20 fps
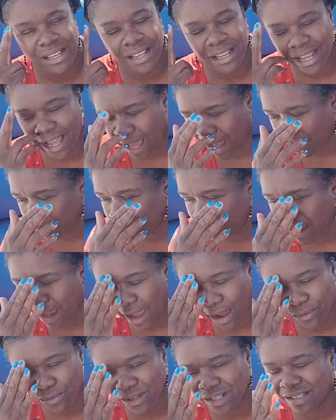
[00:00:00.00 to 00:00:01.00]

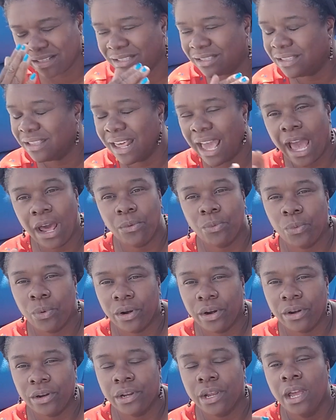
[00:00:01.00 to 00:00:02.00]
how does that
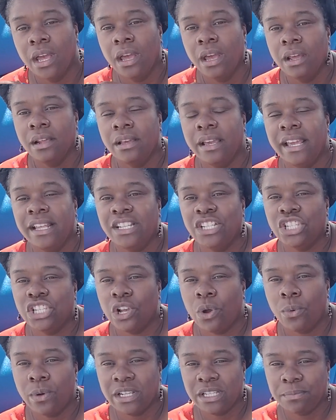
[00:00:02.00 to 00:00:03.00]
work? It's
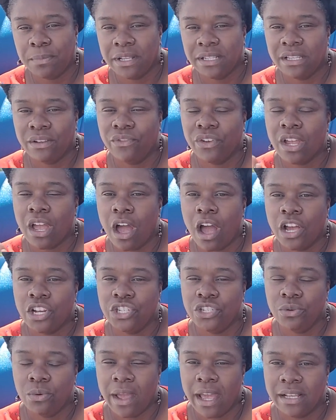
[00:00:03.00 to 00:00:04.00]
so expensive. It
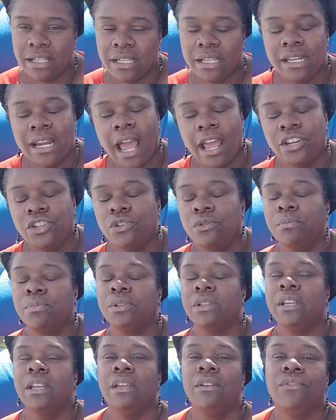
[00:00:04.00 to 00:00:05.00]
costs you X. And I do
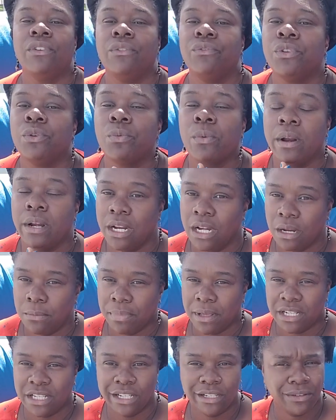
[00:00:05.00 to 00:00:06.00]
believe if you're running a
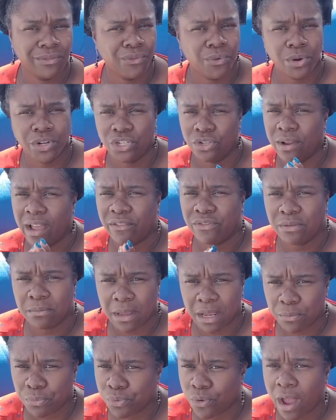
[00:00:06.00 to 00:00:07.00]
business, of course, you have to
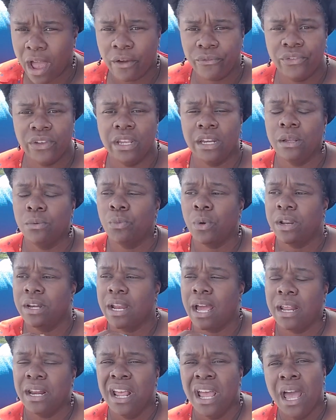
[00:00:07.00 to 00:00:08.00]
make profit and
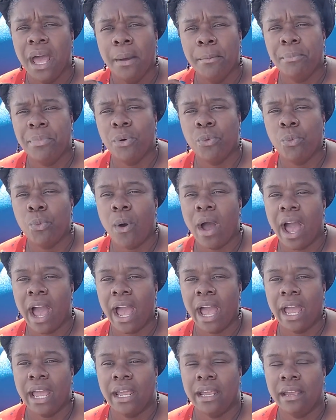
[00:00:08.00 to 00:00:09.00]
whatnot. But
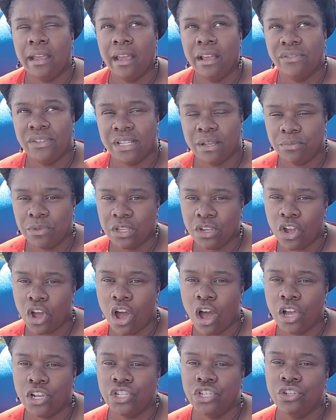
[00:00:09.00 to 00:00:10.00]
why, if something
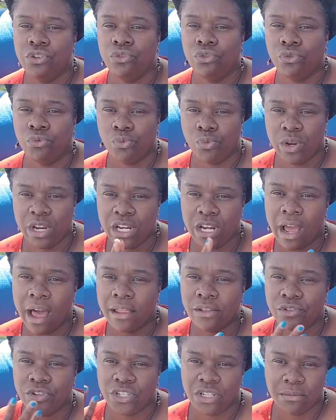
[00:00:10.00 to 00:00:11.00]
costs you
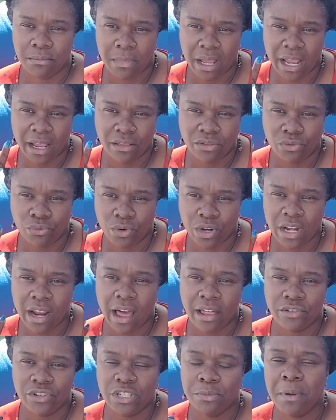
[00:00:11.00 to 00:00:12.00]
$3 to make,
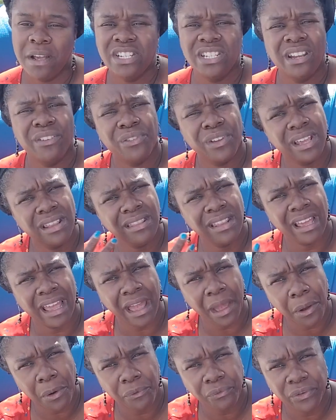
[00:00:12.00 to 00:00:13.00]
$3, especially in the
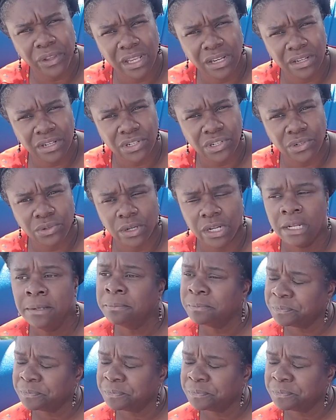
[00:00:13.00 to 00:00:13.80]
health industry,